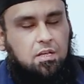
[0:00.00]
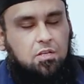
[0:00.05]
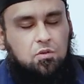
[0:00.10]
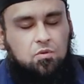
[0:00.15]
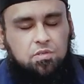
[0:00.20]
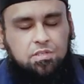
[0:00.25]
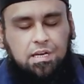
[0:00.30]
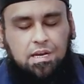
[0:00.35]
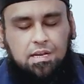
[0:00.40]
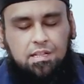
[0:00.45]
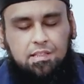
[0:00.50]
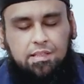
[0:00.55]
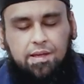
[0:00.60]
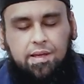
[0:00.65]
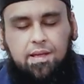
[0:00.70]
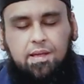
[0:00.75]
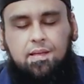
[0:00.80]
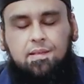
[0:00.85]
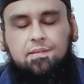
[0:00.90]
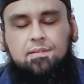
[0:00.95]
You see,
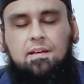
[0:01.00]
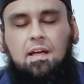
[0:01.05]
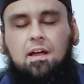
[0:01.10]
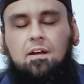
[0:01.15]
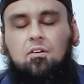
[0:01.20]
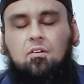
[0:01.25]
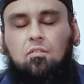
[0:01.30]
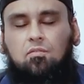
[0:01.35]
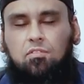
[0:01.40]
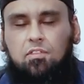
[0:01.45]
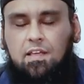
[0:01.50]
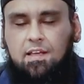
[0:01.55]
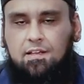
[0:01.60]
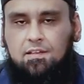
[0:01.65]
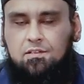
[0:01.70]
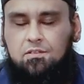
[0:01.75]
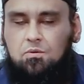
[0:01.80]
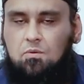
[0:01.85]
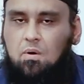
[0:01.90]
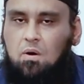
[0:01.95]
these kind of
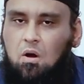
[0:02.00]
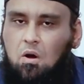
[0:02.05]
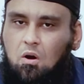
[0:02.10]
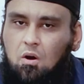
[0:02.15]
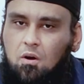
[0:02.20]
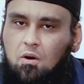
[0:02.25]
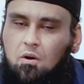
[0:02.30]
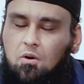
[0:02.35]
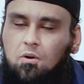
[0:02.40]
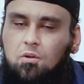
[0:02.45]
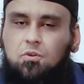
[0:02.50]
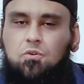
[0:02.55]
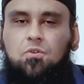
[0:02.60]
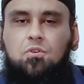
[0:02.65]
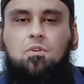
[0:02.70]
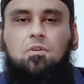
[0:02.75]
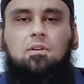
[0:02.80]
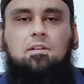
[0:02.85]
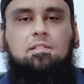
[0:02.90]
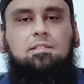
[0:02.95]
things you owe to
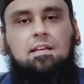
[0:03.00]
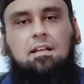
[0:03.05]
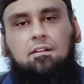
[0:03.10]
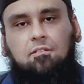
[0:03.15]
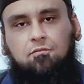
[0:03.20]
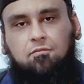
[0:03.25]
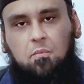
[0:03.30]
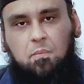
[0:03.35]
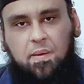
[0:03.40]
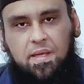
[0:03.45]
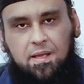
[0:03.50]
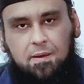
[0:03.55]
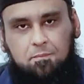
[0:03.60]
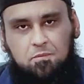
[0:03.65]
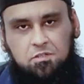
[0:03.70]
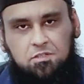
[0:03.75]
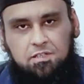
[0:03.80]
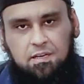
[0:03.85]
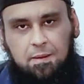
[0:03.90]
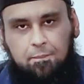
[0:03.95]
yourself being
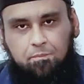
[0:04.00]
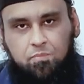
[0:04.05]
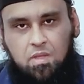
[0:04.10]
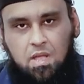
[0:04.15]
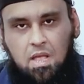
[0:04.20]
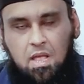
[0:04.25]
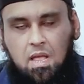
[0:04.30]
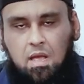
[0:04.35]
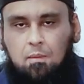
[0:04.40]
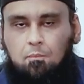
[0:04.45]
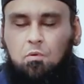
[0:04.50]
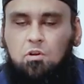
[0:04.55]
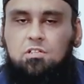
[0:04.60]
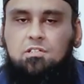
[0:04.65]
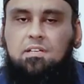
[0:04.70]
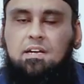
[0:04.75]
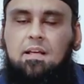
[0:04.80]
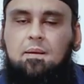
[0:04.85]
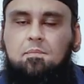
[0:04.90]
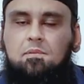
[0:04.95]
Muslim.
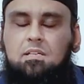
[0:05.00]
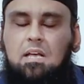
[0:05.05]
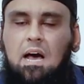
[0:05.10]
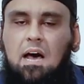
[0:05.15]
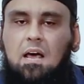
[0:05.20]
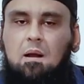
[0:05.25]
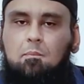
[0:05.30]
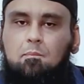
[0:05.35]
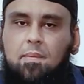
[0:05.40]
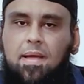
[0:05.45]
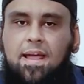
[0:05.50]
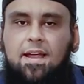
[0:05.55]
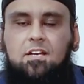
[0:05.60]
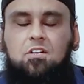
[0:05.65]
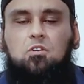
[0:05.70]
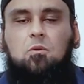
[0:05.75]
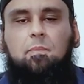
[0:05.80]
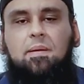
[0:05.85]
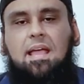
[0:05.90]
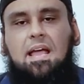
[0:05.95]
Muslims are
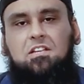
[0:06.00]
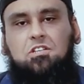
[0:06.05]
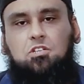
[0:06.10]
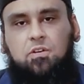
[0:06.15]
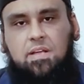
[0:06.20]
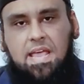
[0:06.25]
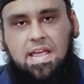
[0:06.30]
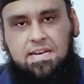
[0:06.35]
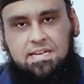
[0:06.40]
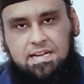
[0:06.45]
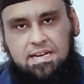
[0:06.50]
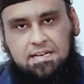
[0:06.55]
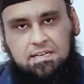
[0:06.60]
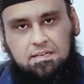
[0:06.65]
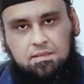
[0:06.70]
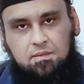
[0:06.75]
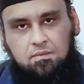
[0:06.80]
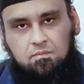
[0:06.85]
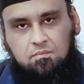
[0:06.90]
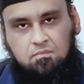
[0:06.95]
made to be
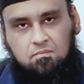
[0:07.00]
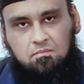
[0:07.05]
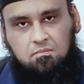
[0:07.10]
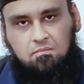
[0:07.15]
educated.